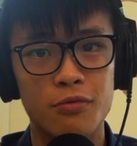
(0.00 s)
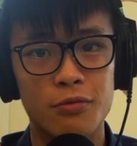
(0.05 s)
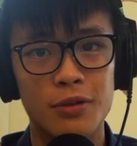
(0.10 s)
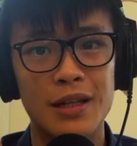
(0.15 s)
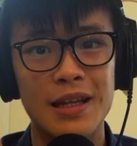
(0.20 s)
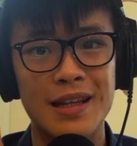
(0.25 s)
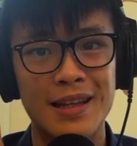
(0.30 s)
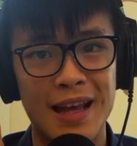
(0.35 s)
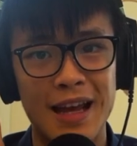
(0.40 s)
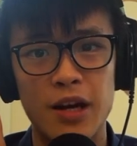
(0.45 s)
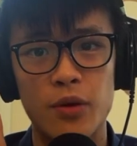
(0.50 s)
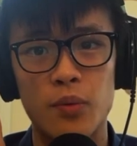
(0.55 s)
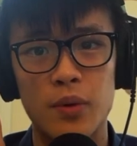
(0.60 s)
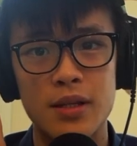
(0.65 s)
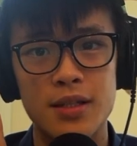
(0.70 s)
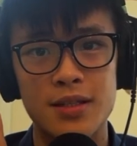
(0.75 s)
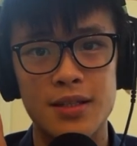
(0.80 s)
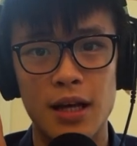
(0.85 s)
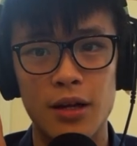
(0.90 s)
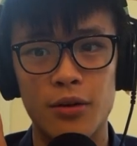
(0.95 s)
really light
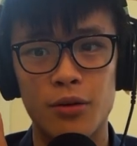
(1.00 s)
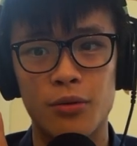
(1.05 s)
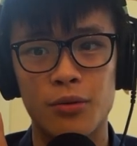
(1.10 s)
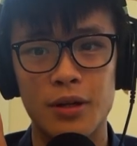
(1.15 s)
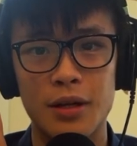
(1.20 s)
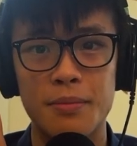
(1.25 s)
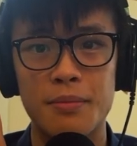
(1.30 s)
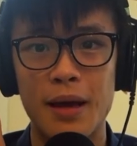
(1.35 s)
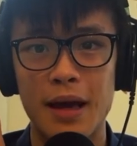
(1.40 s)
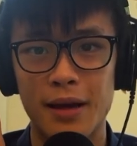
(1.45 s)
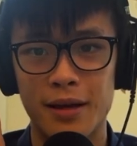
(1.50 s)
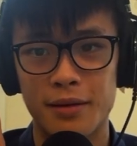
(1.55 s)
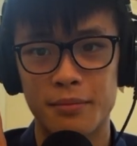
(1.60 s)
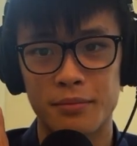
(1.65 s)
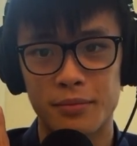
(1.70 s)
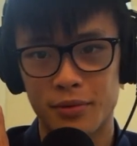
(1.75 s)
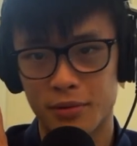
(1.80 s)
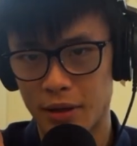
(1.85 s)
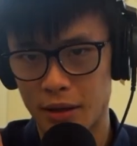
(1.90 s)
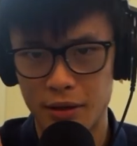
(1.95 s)
ones that only Mac,
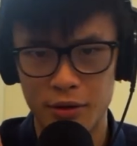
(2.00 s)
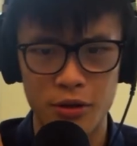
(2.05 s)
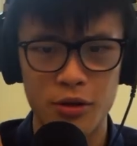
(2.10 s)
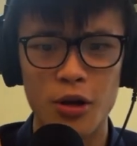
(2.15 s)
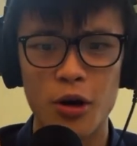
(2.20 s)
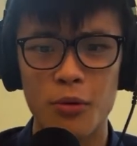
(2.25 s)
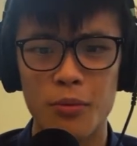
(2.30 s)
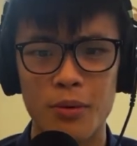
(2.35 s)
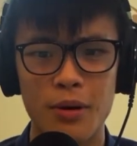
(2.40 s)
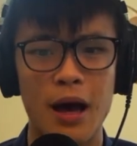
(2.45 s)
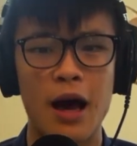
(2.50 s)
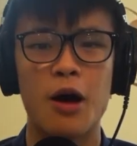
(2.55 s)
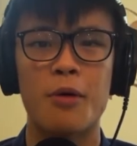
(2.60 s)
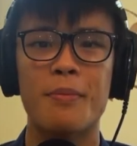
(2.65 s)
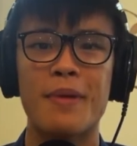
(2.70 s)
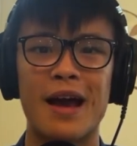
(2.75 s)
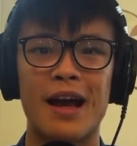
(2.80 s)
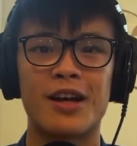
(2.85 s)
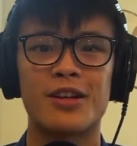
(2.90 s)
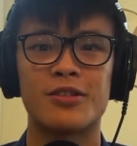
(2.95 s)
you know how
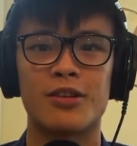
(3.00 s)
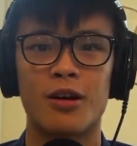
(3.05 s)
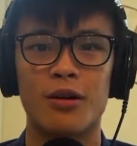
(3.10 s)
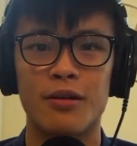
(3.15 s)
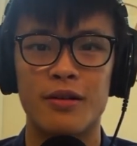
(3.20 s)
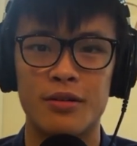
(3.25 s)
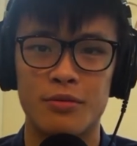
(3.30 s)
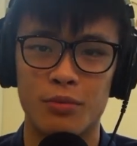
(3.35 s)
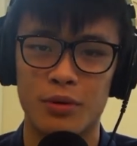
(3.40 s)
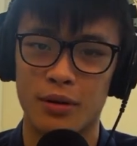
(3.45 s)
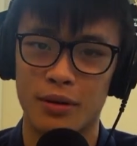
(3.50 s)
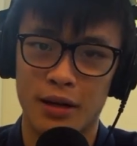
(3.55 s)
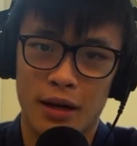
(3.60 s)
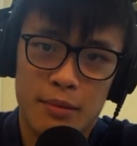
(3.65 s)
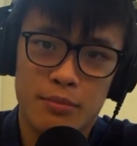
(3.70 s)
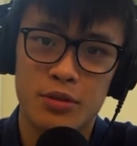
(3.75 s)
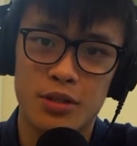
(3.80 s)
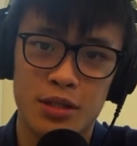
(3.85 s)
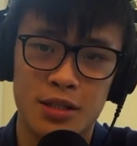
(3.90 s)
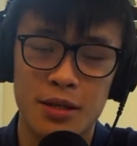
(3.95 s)
Macs are, and when it
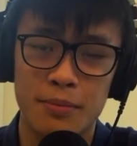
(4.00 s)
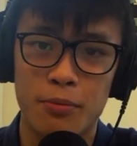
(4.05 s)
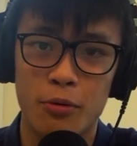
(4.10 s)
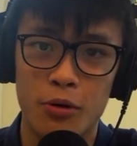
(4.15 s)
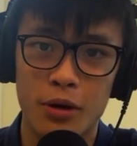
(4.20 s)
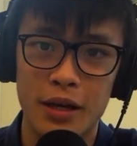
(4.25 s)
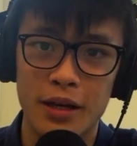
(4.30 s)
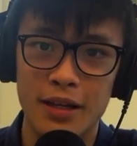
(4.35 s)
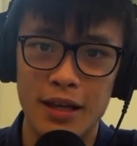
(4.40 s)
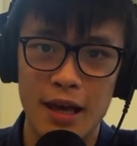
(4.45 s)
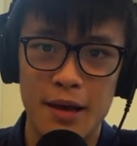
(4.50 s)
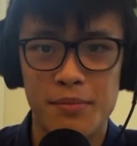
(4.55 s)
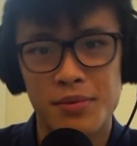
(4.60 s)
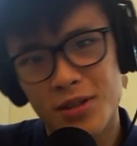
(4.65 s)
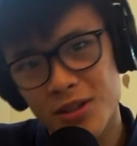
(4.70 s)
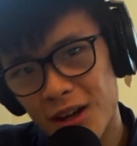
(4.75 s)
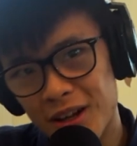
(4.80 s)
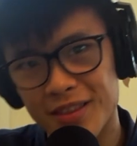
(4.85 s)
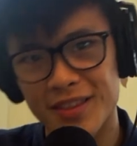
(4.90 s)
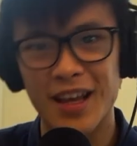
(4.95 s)
comes to supporting games,
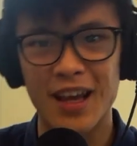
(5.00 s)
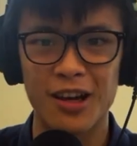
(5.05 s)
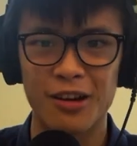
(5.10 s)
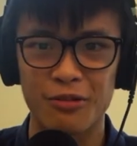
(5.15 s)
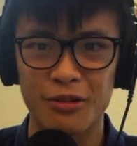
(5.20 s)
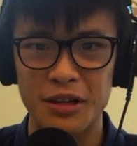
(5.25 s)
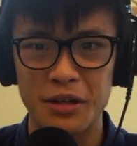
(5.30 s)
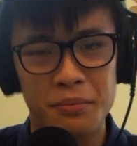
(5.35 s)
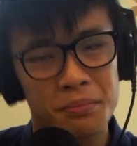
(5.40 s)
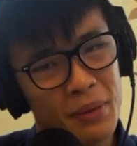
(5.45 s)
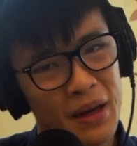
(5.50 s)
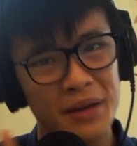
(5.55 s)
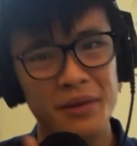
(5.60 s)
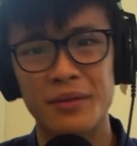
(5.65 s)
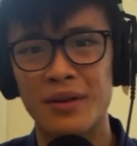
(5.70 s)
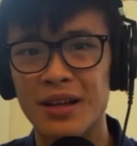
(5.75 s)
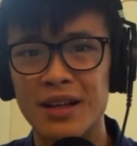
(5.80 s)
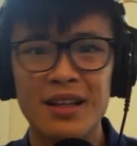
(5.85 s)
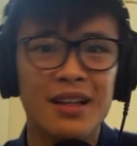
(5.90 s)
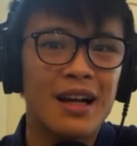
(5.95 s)
not that great, but
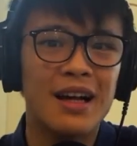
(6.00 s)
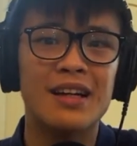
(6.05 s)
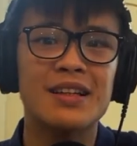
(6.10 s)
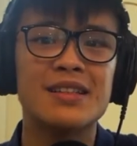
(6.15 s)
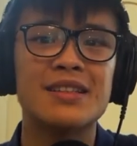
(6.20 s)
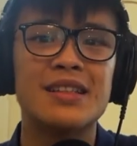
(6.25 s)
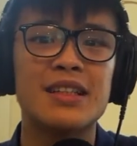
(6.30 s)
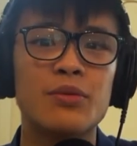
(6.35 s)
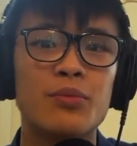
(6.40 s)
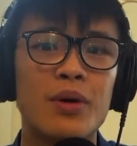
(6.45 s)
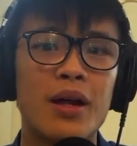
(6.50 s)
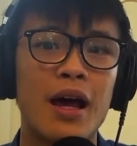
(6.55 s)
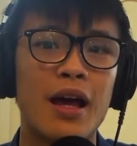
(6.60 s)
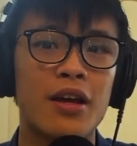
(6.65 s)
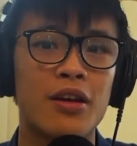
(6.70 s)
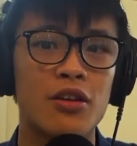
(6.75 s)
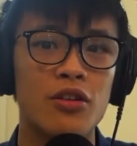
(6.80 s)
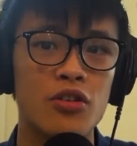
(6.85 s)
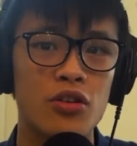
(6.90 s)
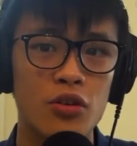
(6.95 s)
I'll see what I
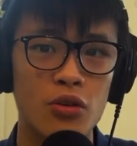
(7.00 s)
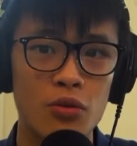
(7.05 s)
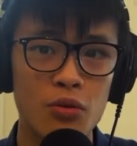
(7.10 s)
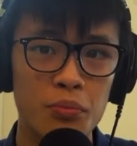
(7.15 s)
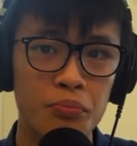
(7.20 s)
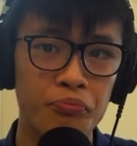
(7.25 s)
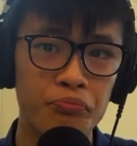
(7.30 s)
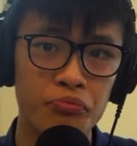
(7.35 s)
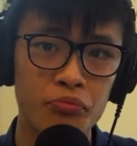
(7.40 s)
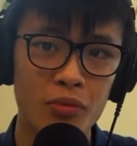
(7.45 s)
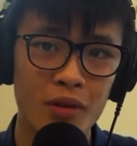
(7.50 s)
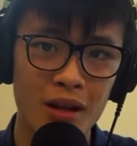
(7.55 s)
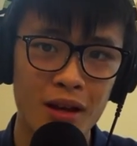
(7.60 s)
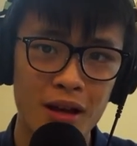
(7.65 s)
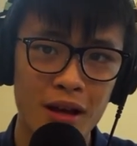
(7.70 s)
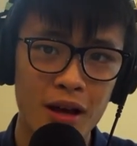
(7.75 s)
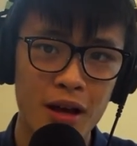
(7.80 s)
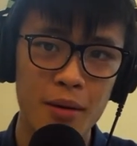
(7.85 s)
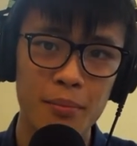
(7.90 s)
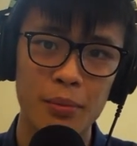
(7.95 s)
can do.
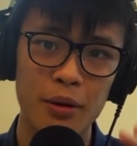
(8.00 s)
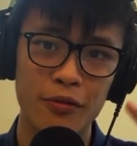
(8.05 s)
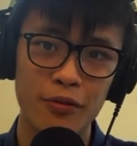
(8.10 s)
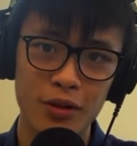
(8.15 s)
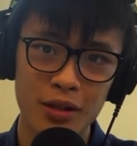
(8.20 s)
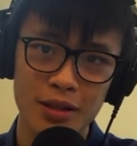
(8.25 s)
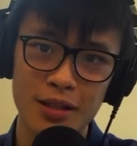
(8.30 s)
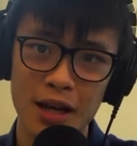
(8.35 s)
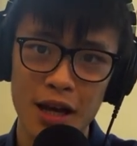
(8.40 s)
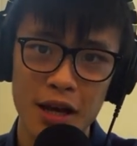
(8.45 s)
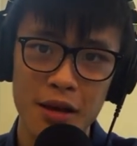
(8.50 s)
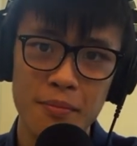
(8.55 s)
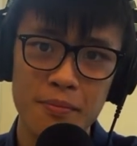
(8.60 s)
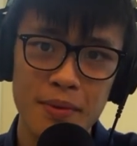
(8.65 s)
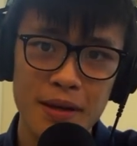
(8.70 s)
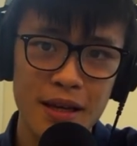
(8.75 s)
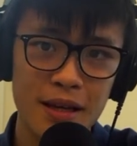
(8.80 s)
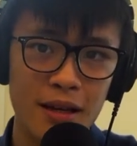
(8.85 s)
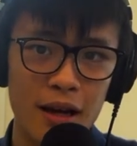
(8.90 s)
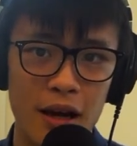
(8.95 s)
But for the time
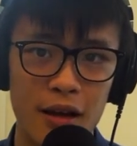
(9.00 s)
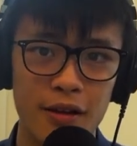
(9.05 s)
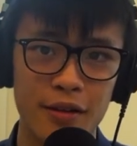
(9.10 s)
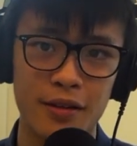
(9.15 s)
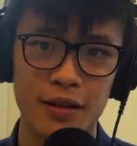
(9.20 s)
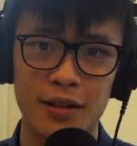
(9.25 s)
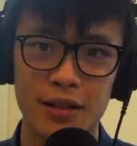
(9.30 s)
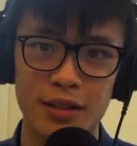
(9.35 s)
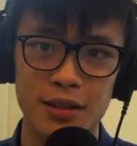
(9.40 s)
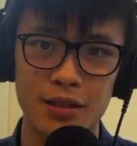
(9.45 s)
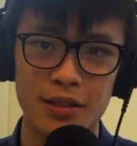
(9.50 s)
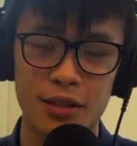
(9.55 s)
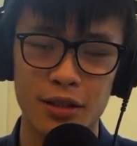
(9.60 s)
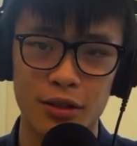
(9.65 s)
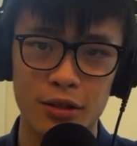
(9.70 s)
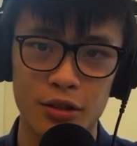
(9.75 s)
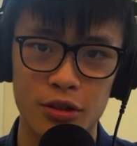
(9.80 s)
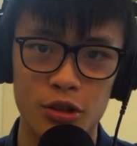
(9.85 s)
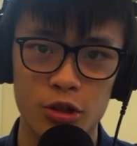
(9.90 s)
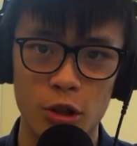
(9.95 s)
being, I think this is a
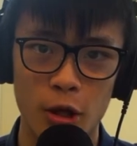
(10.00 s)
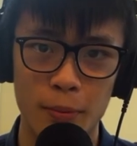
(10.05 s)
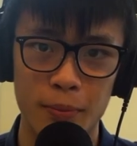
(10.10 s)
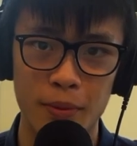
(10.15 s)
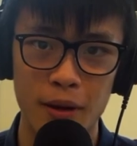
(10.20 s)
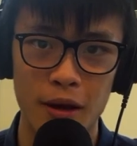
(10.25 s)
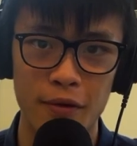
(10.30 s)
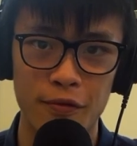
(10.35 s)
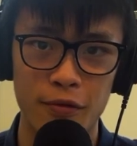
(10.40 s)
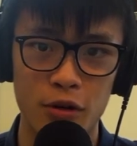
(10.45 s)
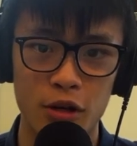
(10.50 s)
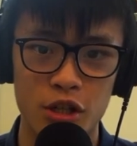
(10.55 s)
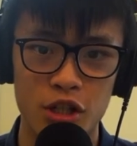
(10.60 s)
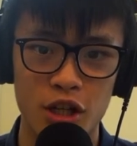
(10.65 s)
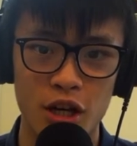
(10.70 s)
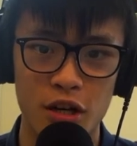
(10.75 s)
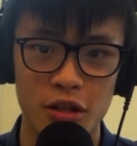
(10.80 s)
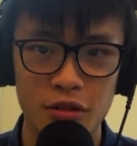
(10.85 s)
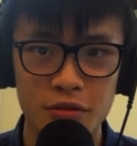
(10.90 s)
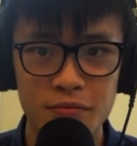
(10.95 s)
good stopgap for the
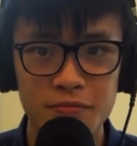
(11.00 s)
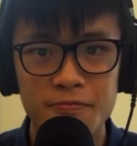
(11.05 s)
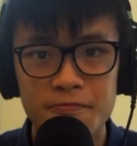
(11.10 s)
channel.